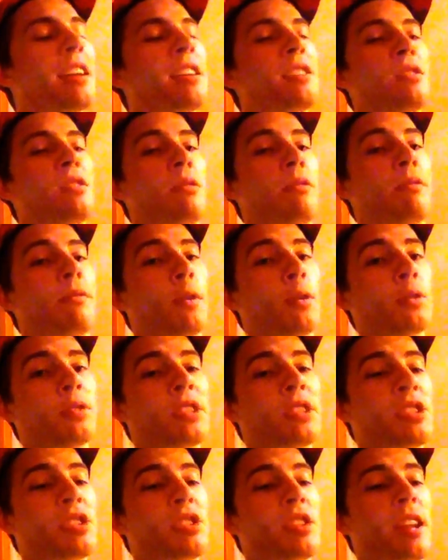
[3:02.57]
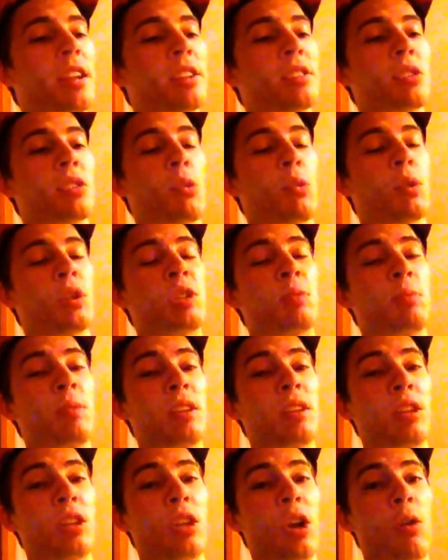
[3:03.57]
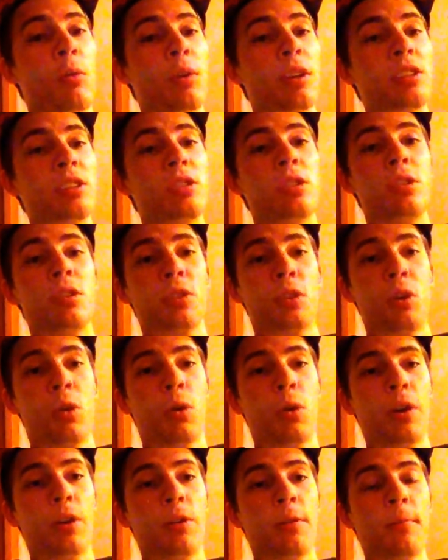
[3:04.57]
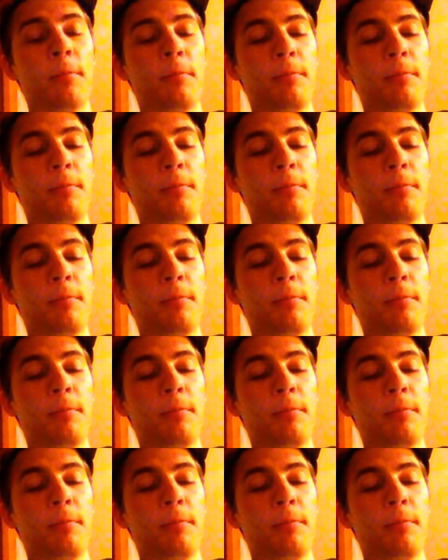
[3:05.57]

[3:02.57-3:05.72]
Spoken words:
is the voltage that is going to be going to your coil.